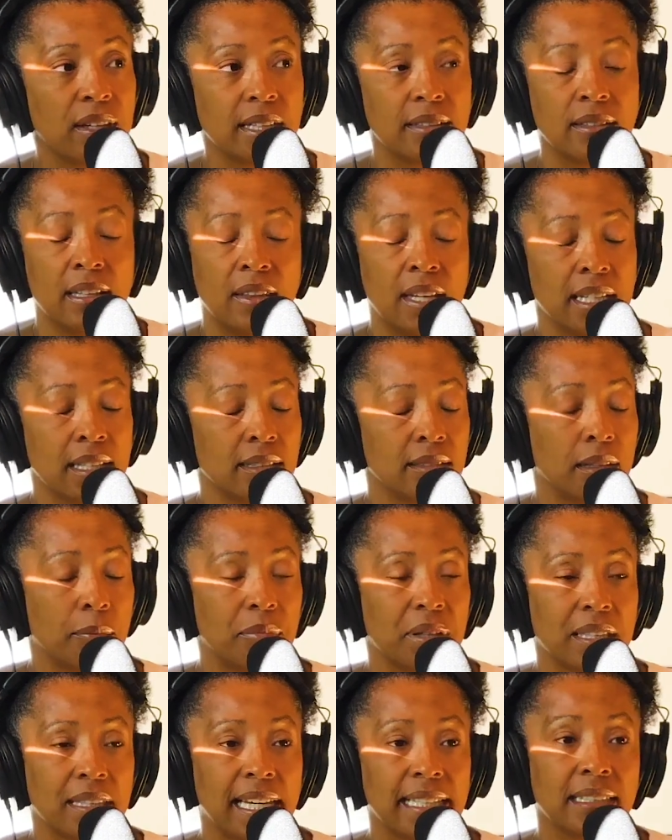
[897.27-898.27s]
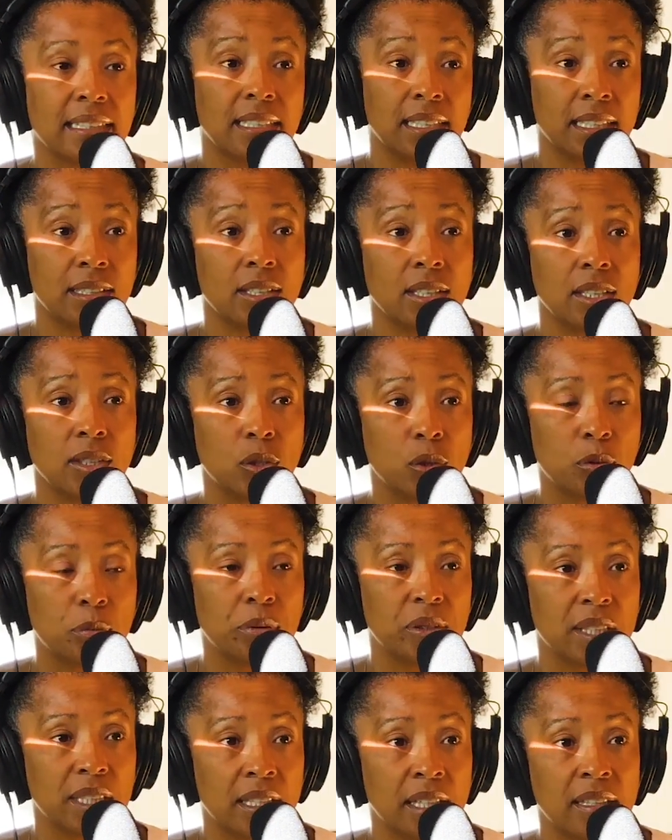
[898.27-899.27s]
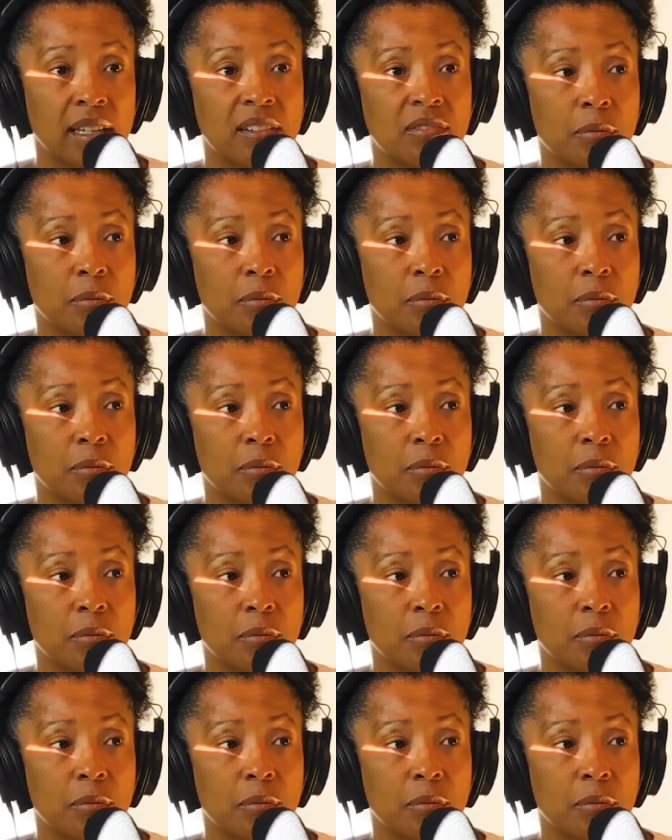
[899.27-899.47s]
that I think is something like 62%